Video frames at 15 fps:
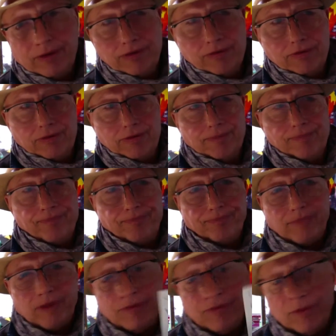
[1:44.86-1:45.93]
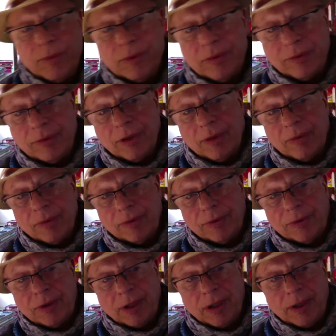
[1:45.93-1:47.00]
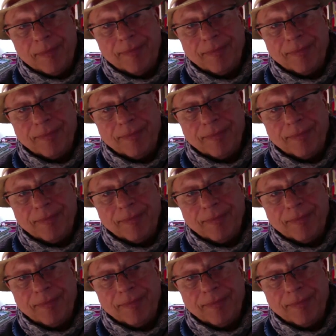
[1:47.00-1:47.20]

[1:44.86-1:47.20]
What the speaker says: to do if you want to start watercolour